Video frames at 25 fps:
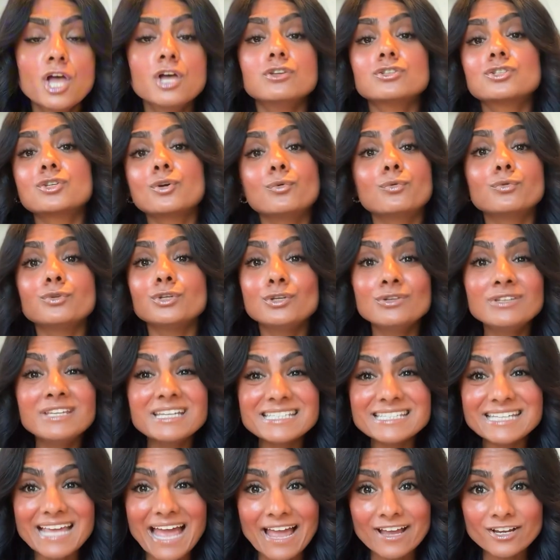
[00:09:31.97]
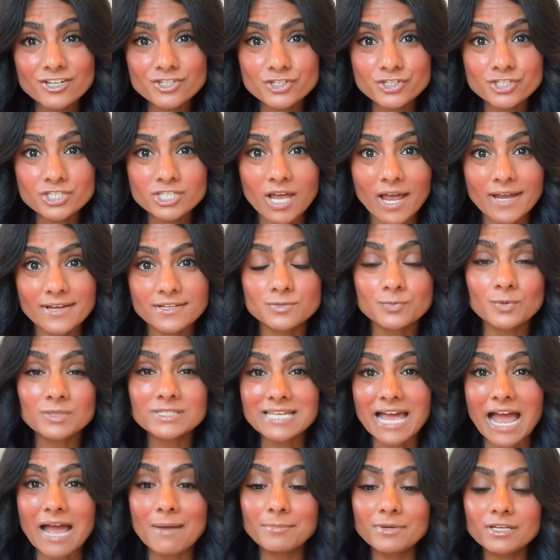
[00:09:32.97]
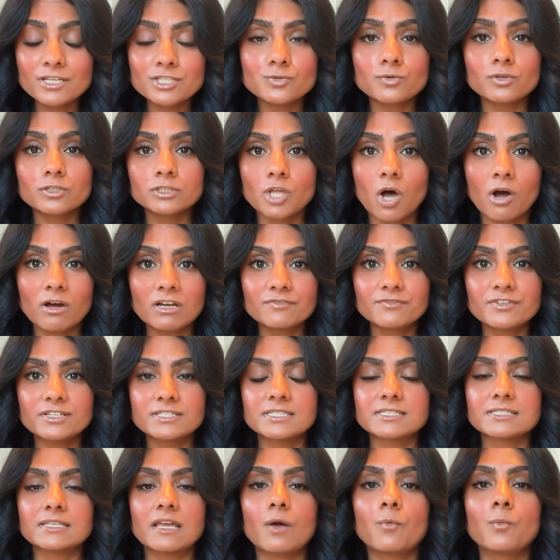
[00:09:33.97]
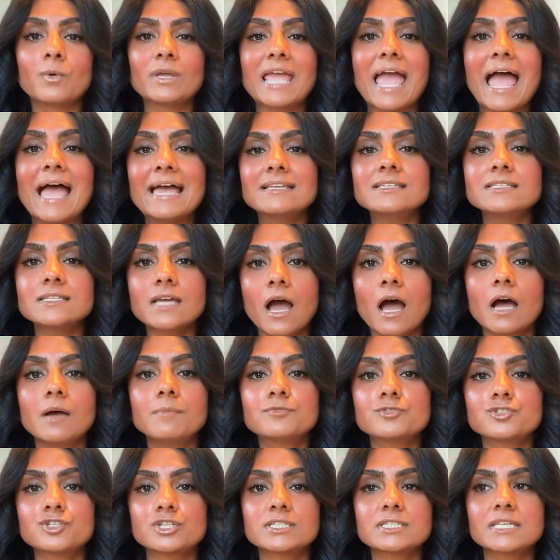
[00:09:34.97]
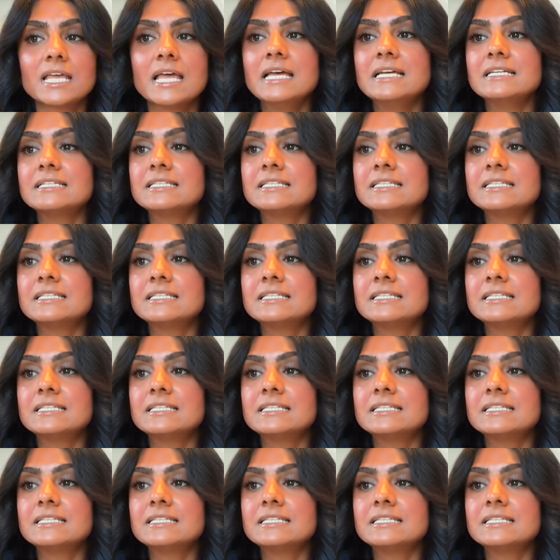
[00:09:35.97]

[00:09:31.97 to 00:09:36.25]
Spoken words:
So you need to exercise. What's happening to a lot of us is that we end up just